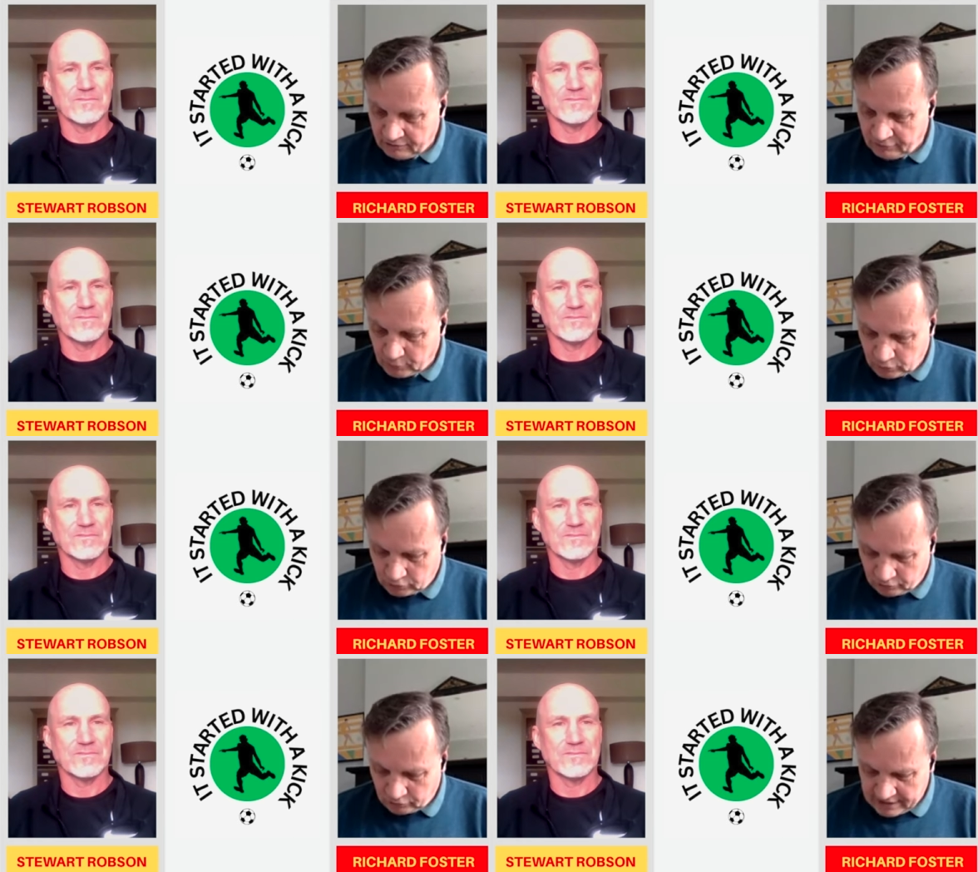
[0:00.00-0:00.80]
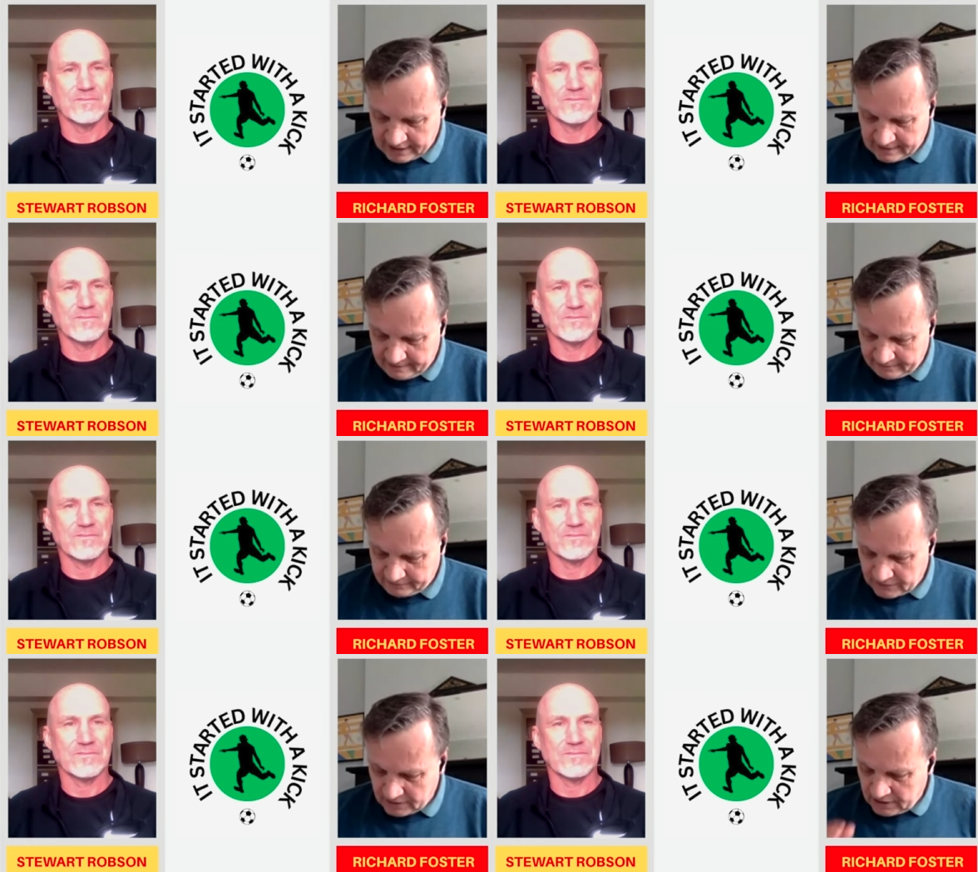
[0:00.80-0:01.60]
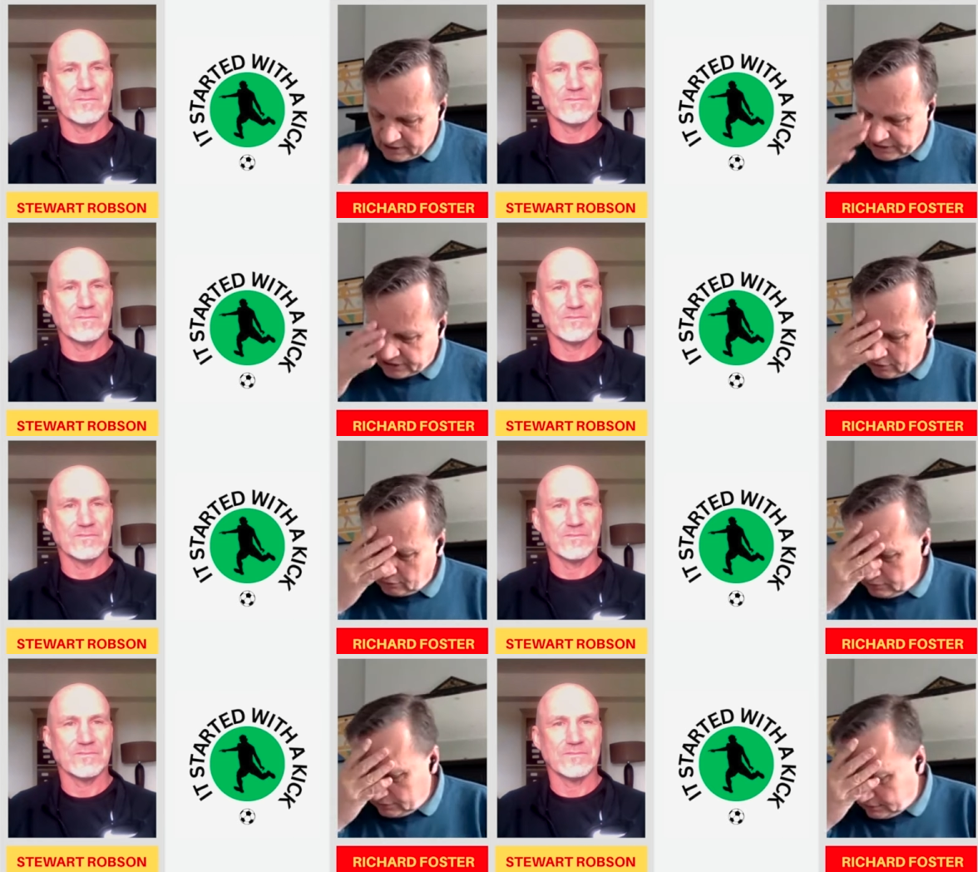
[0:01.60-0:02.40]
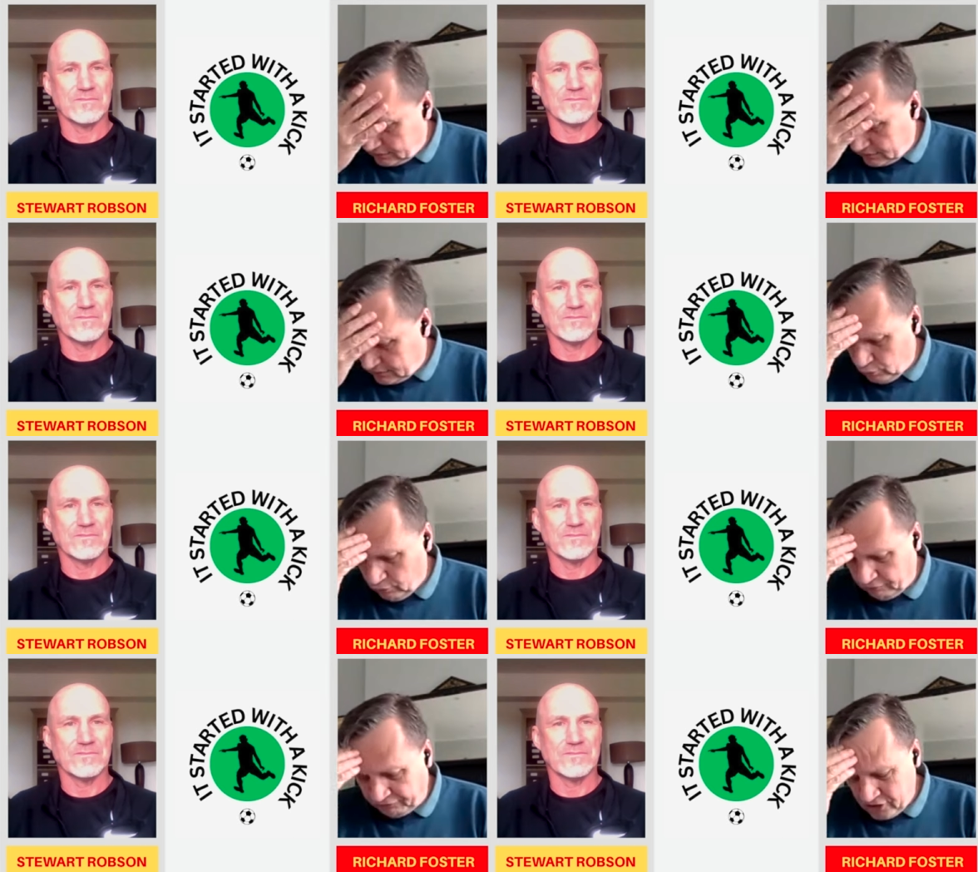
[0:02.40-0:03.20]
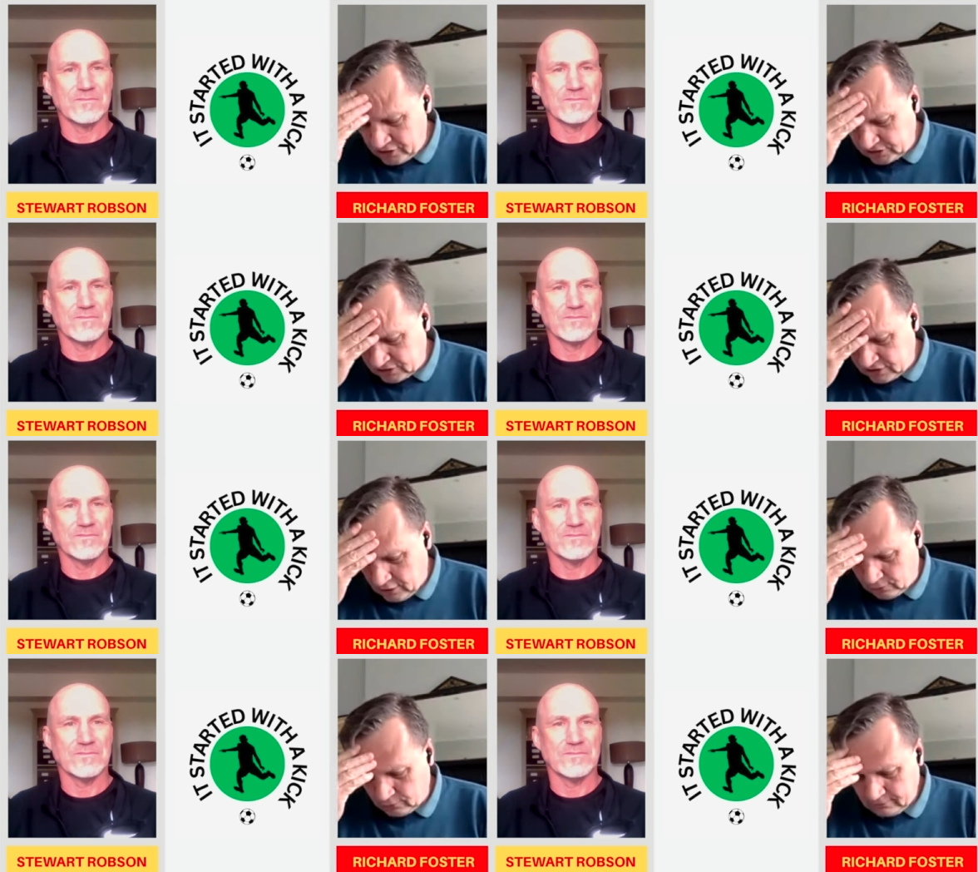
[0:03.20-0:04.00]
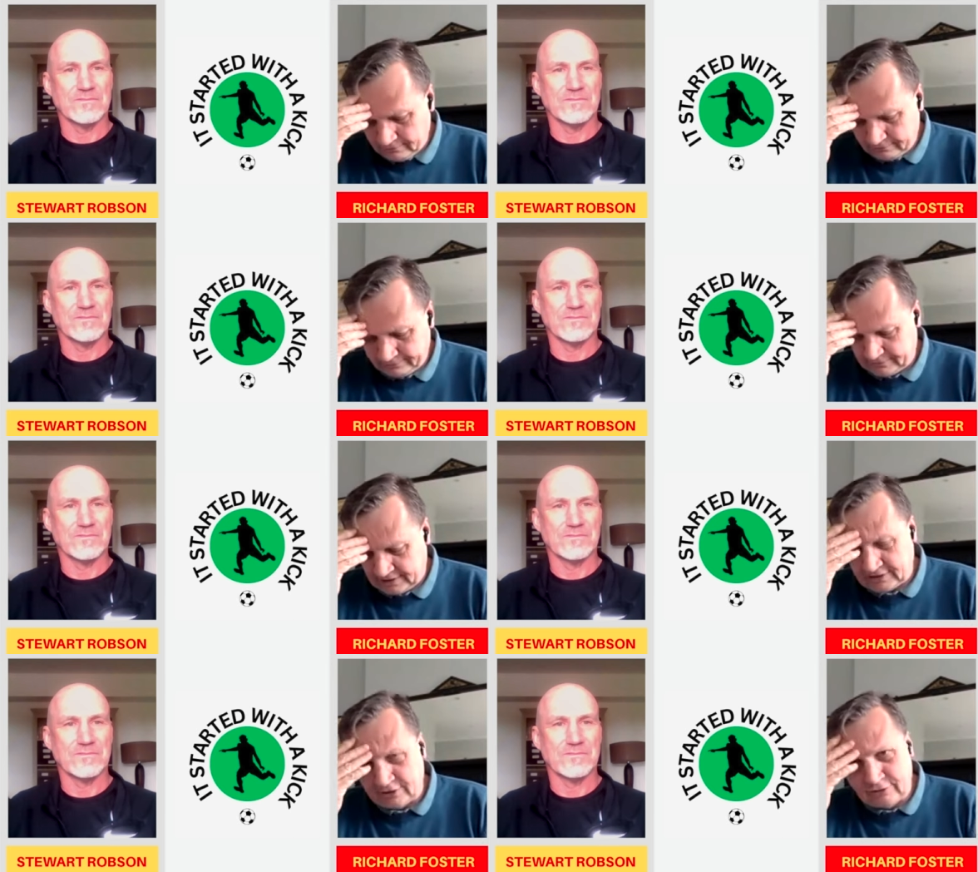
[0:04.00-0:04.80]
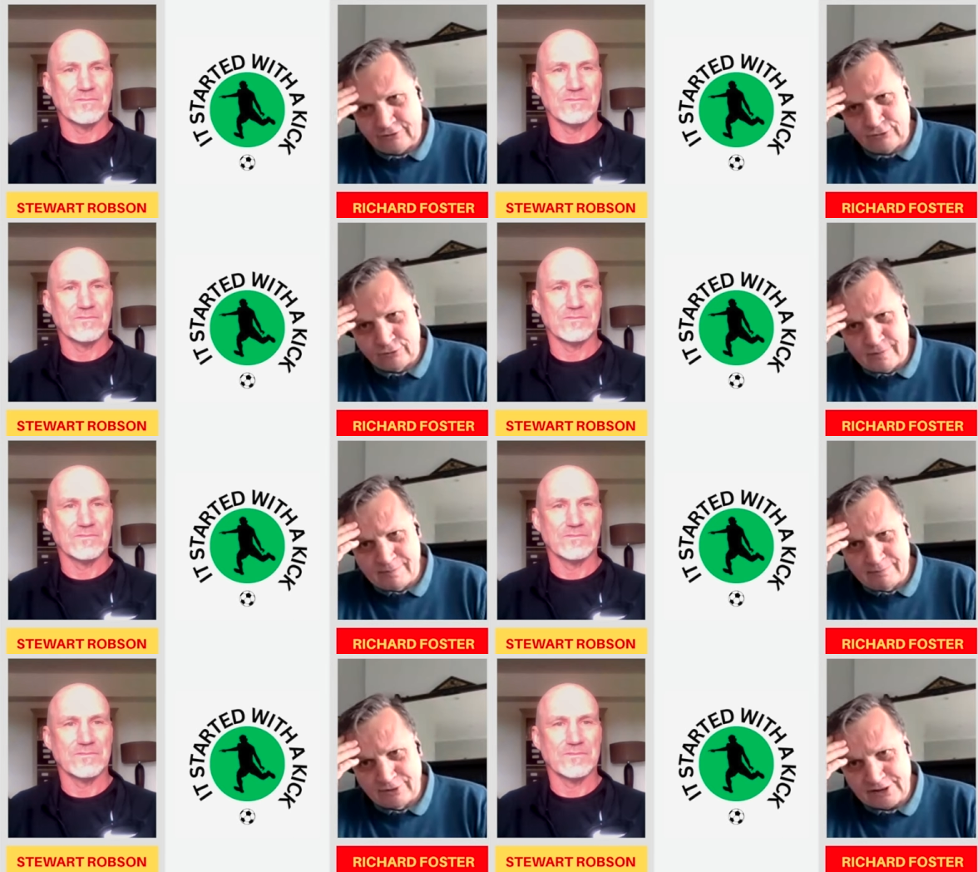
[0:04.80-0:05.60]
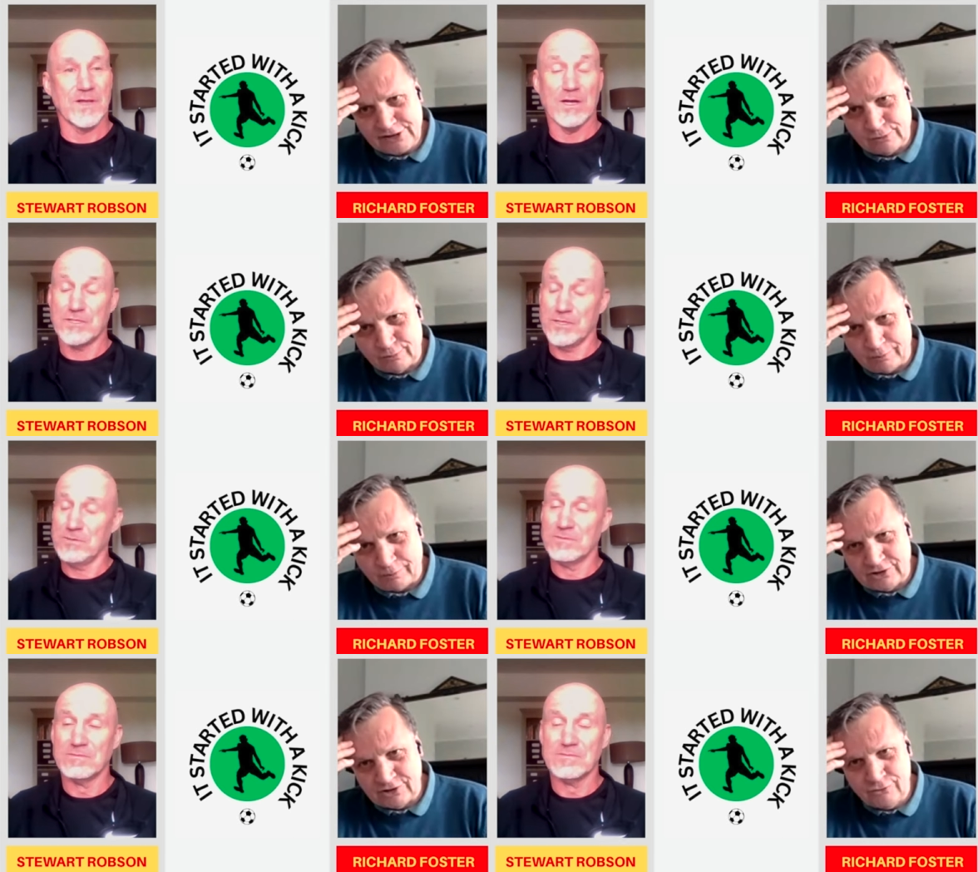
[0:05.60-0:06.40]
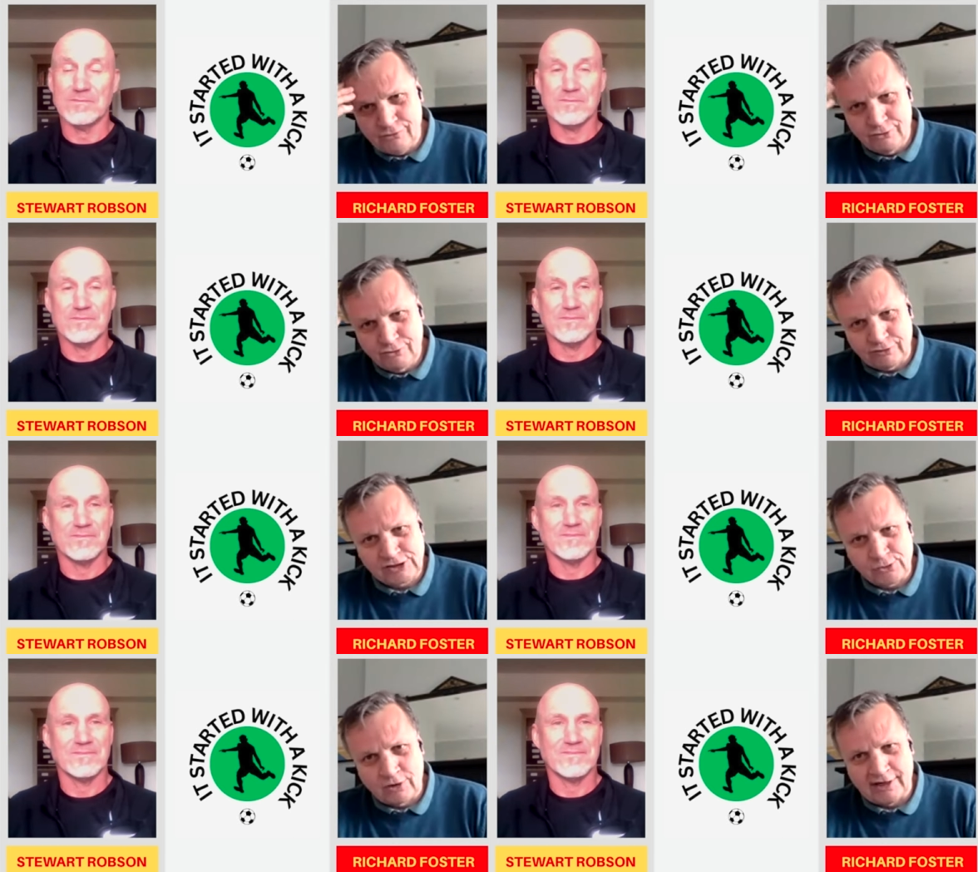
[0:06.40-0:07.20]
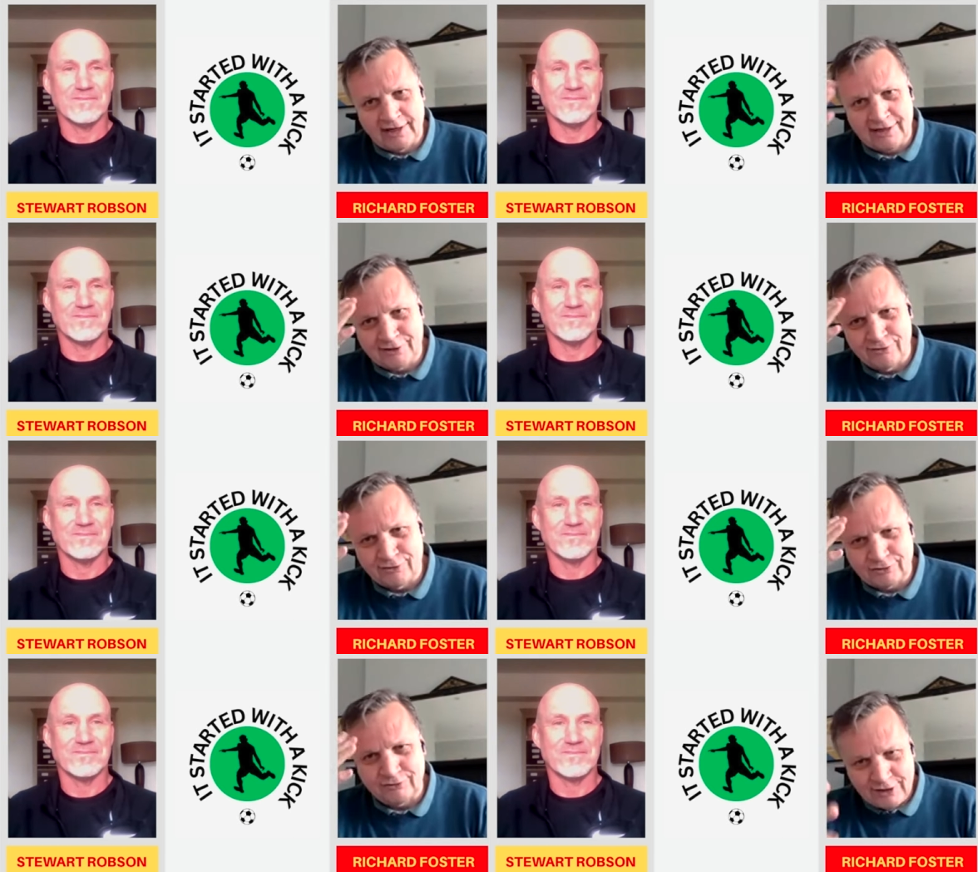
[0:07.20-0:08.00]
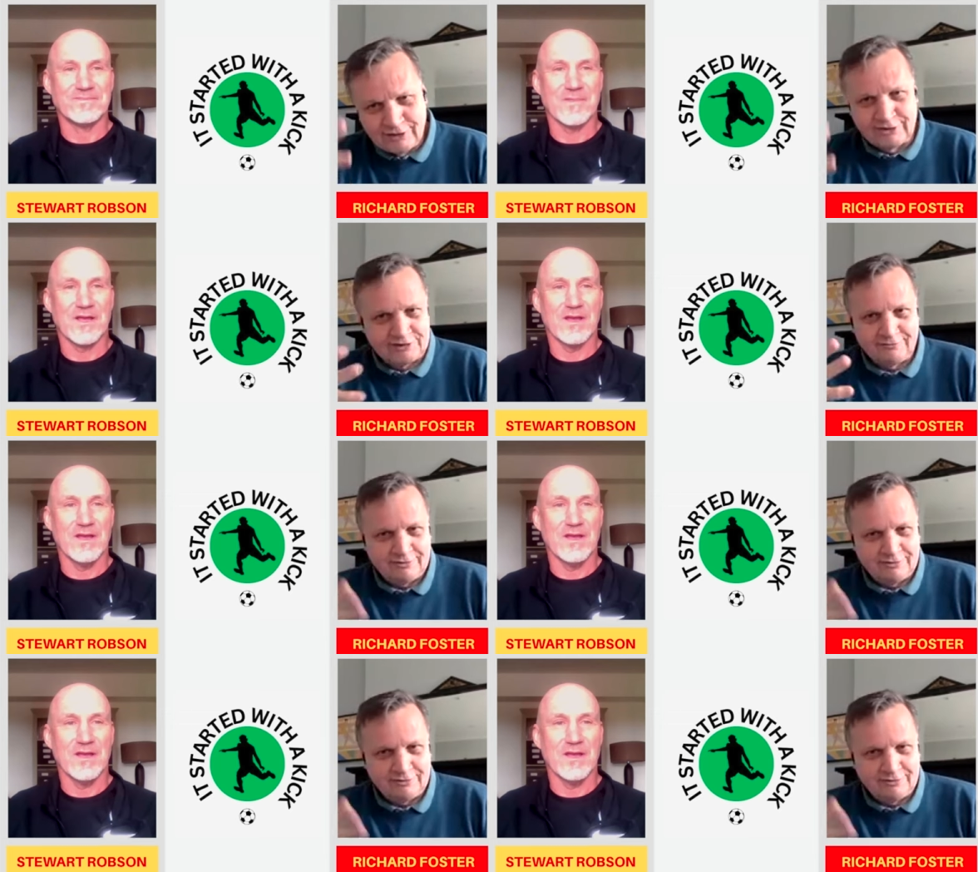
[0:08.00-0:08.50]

Speaker 1: football career. So, your first goal, I don't know if you remember this, you probably do, crystal clear. Can you can t-